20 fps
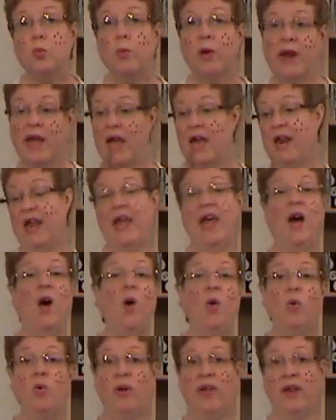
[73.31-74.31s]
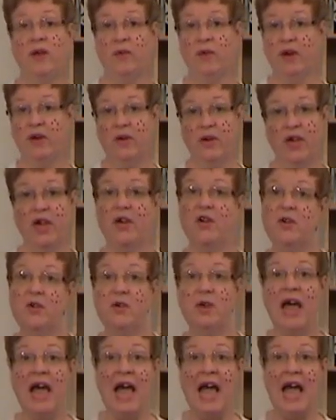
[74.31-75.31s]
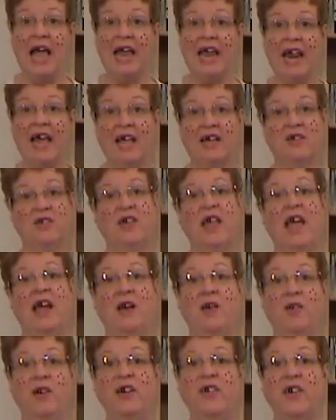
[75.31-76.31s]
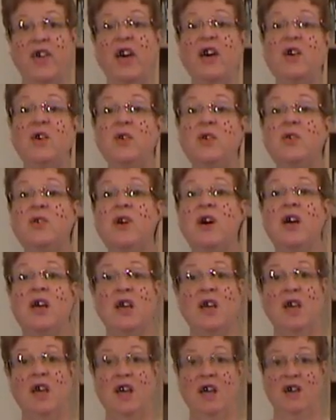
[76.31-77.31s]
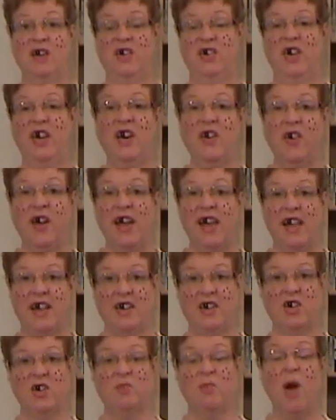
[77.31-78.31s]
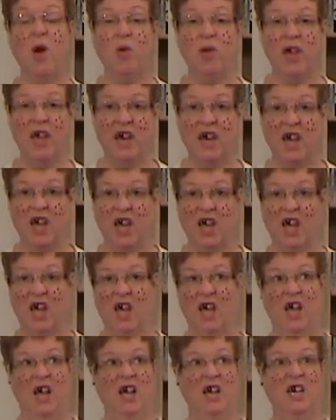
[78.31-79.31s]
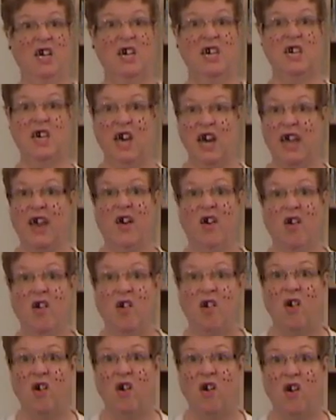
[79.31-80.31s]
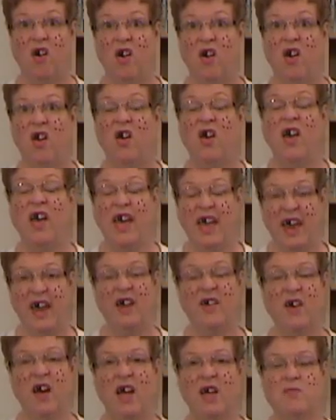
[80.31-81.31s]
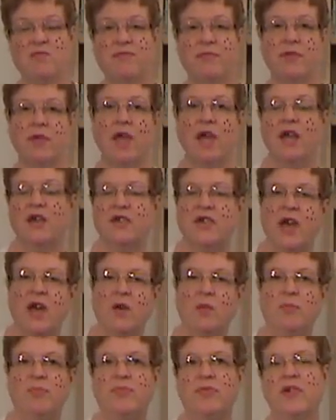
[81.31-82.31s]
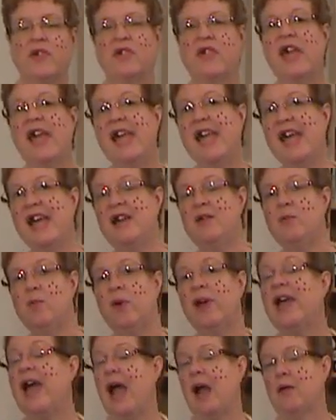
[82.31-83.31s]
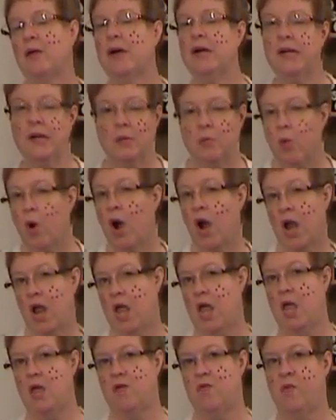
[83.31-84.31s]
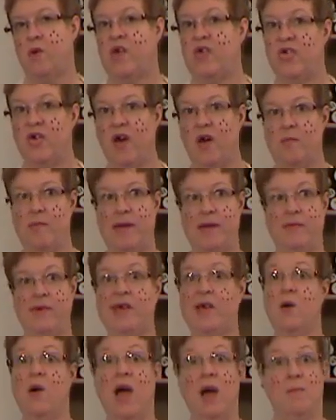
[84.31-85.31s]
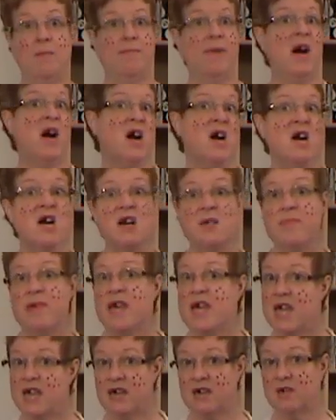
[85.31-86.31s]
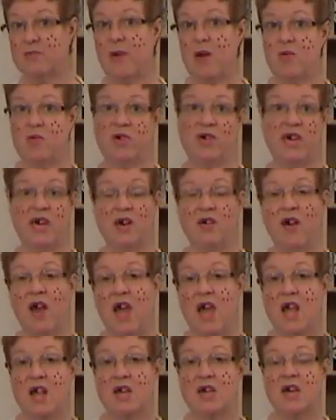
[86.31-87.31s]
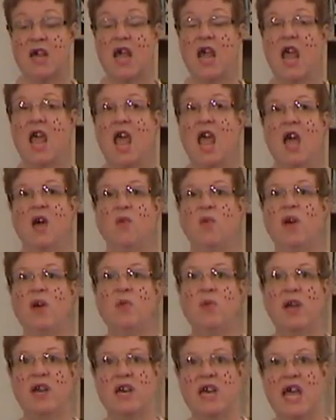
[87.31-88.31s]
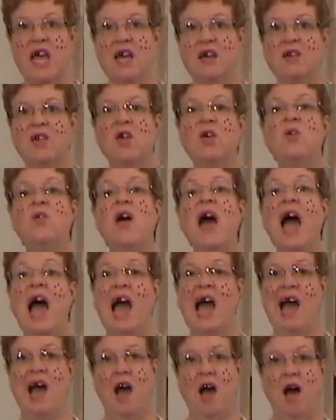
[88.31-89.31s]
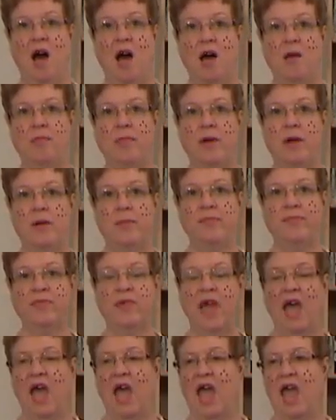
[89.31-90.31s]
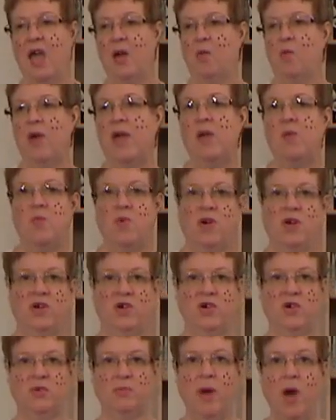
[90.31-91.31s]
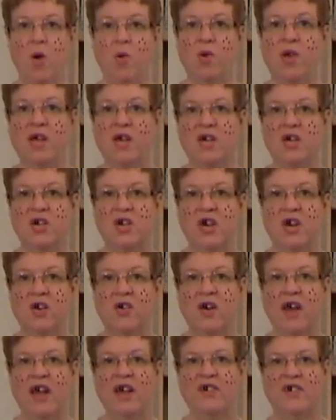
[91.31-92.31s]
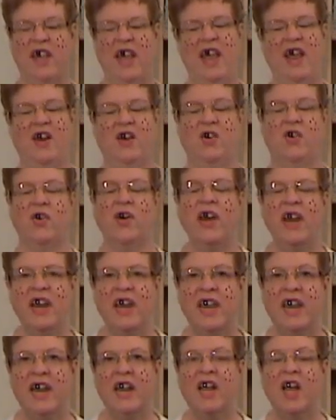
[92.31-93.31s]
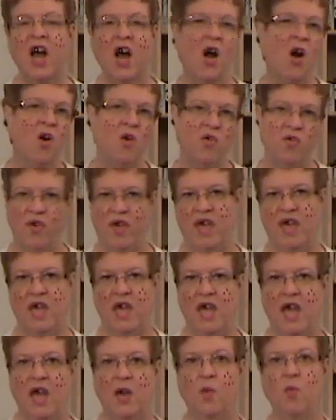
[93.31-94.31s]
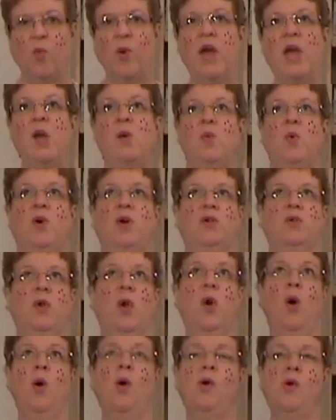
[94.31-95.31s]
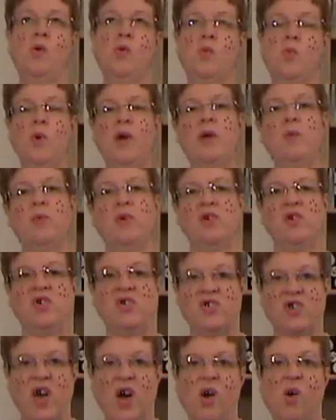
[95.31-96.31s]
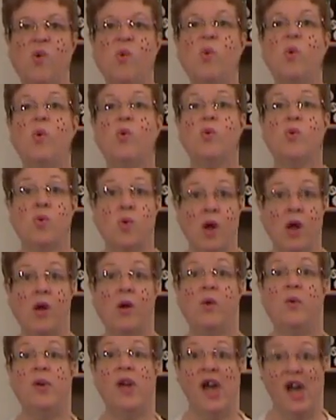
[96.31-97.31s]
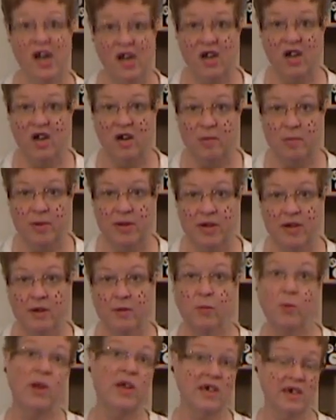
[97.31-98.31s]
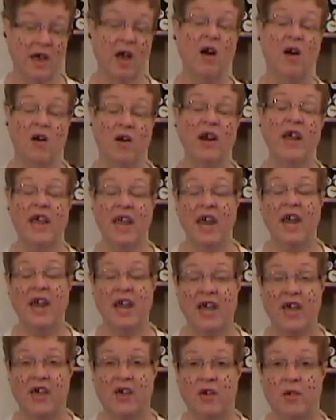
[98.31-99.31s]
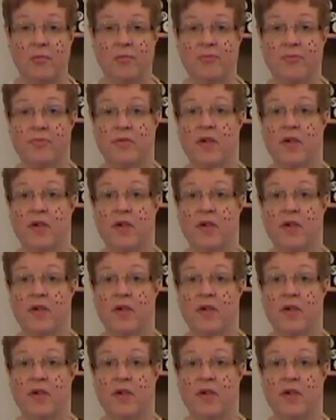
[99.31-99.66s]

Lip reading: But I'd hold it real cool-like, and I was like a real cool cigarette-smoking silly girl. Anyway, so then we got real brave. We thought, maybe we'd go out in public and smoke cigarettes. We went down to the IHOP, and we was smoking cigarettes and drinking coffee. We was so growed up, we thought, anywho.